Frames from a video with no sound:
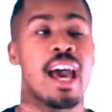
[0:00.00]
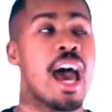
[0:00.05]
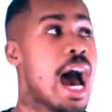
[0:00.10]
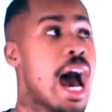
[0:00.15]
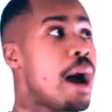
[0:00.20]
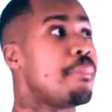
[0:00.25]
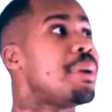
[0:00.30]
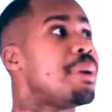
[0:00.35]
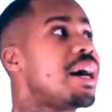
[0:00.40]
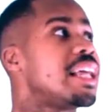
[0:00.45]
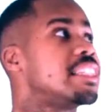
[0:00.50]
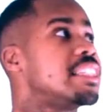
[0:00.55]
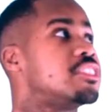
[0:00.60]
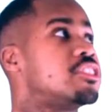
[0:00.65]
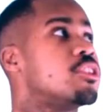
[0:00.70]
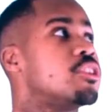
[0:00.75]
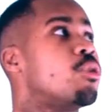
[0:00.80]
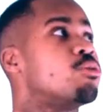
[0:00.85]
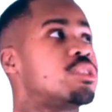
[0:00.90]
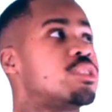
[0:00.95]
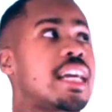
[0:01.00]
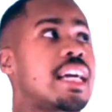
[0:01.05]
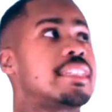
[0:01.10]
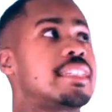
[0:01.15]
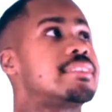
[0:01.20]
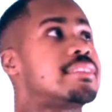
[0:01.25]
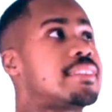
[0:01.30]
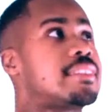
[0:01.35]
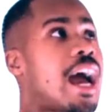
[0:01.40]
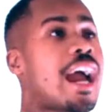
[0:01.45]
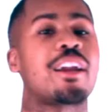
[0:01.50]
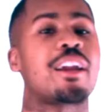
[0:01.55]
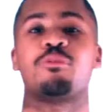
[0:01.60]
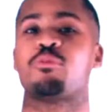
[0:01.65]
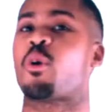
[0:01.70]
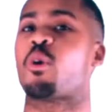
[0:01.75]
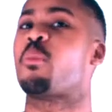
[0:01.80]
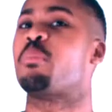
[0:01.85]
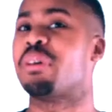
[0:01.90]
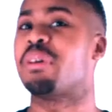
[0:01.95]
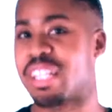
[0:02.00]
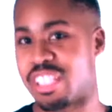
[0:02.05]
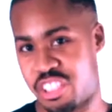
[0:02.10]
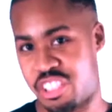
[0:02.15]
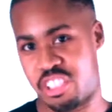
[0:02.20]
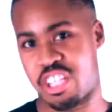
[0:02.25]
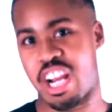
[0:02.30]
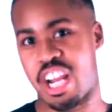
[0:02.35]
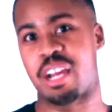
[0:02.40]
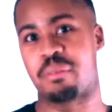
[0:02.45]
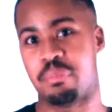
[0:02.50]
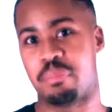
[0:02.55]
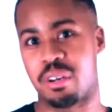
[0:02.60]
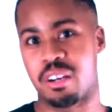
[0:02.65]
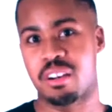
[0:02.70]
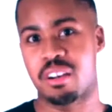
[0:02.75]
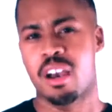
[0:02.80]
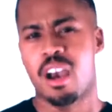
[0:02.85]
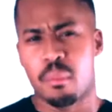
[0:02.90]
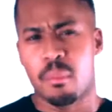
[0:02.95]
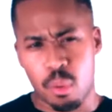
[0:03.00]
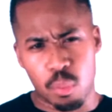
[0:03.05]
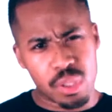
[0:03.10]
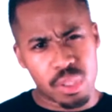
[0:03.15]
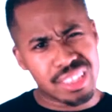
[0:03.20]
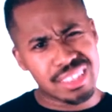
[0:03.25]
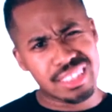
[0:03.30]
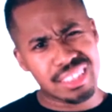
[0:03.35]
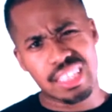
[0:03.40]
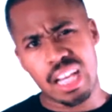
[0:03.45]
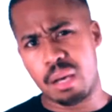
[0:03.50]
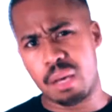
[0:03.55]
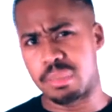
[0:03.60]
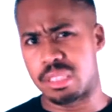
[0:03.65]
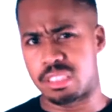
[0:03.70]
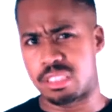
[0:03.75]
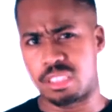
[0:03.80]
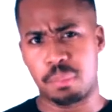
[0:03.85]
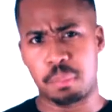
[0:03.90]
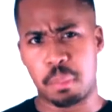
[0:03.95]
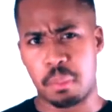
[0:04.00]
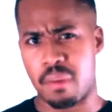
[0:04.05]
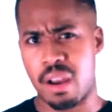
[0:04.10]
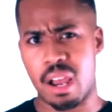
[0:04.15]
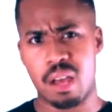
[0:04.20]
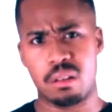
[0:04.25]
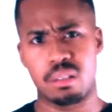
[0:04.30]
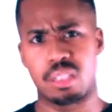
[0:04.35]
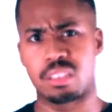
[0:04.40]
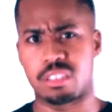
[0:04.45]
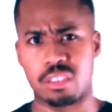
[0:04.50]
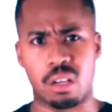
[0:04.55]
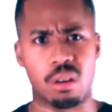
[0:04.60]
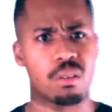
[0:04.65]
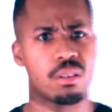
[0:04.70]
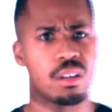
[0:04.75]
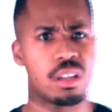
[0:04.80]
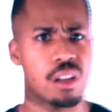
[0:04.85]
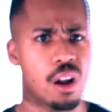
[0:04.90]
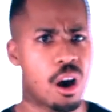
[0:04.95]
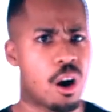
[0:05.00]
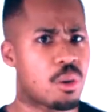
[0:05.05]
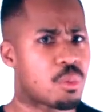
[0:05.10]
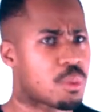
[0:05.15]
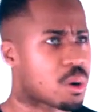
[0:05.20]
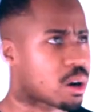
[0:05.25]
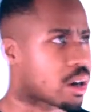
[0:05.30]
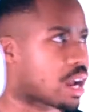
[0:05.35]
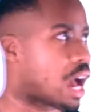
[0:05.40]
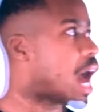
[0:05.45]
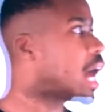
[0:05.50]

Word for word: I balance those like a tightrope on a checkbook, but when it's time to tip around and turn in homework, I